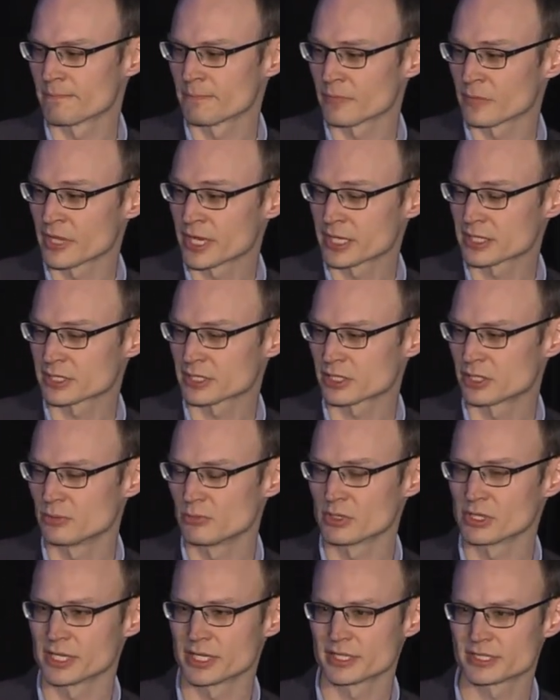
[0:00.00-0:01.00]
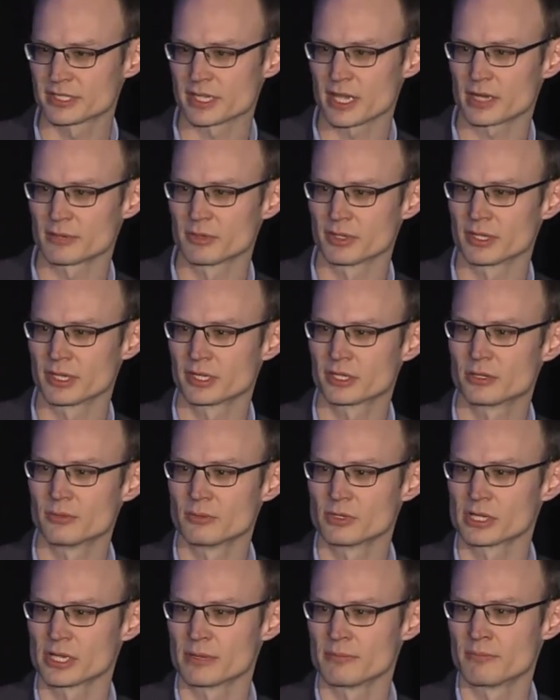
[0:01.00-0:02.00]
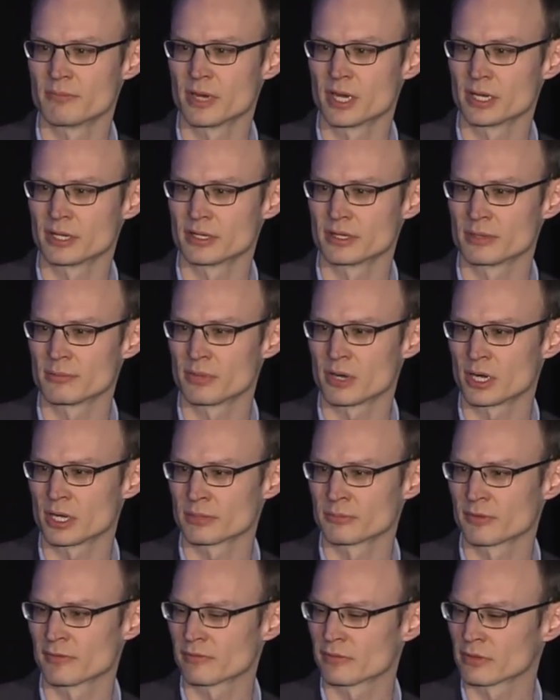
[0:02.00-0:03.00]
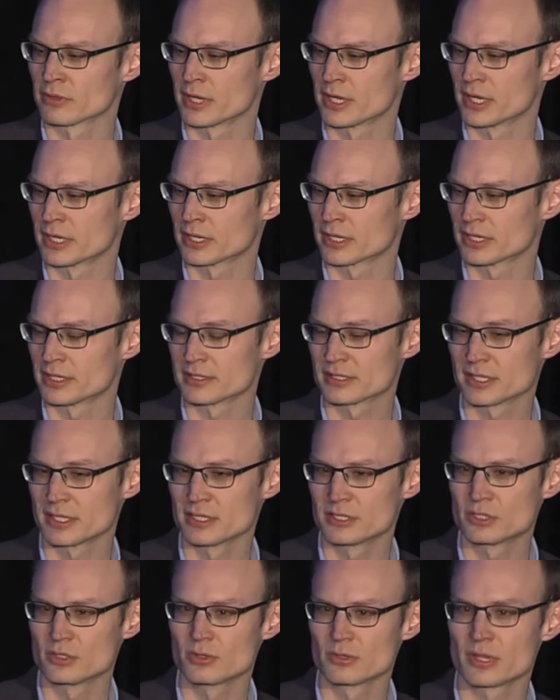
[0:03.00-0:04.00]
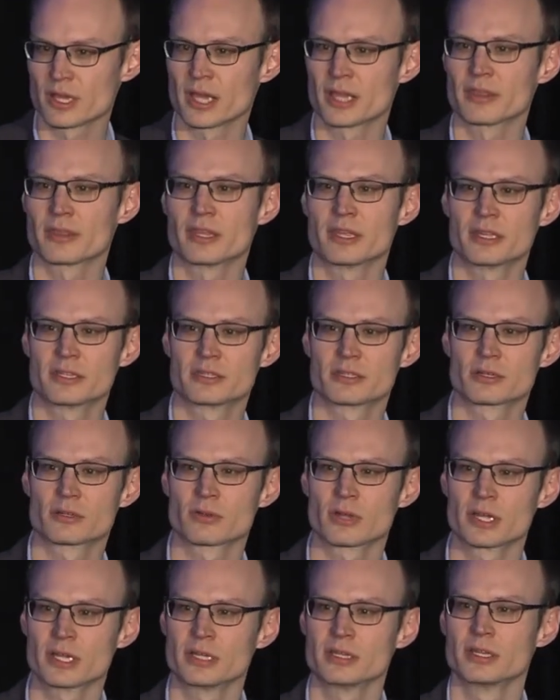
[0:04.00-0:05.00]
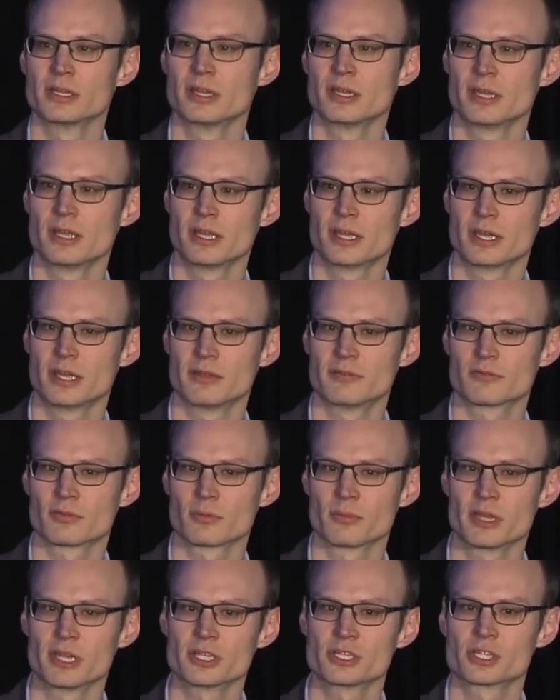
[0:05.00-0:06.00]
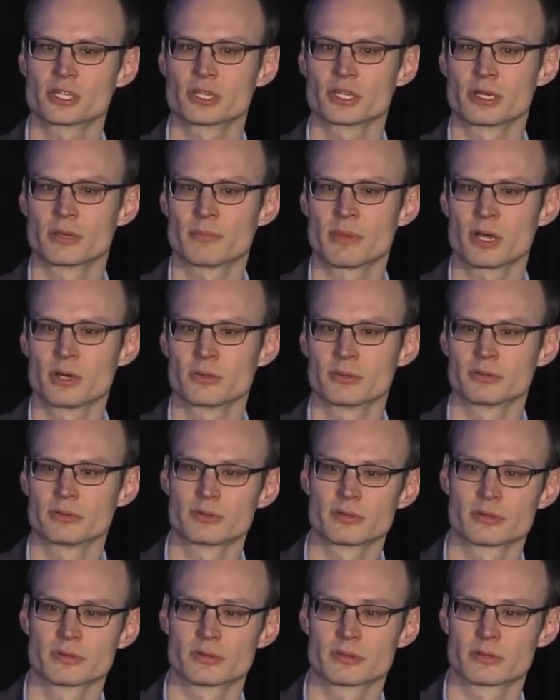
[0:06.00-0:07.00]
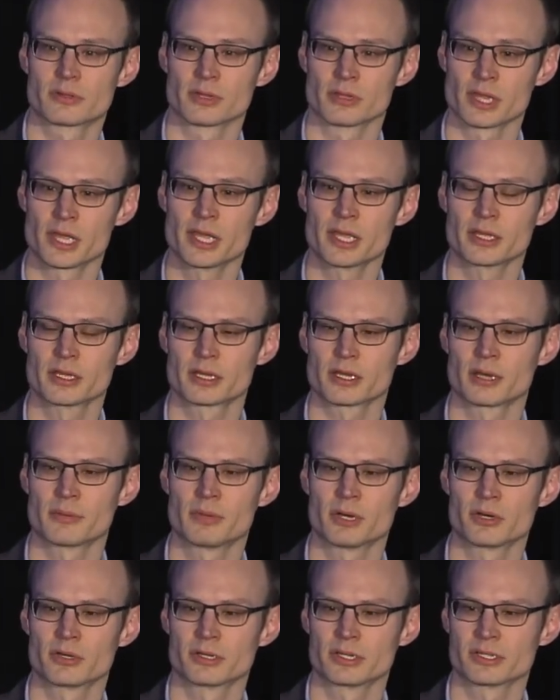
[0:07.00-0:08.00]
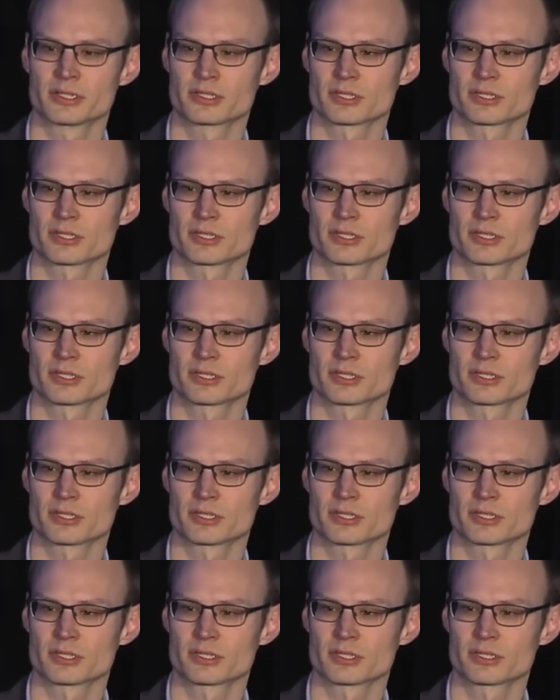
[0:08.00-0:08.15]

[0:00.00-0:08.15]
lakes accumulate sediment. They accumulate mud in the bottom of the lake. And as they do that, they integrate information about the lake, about its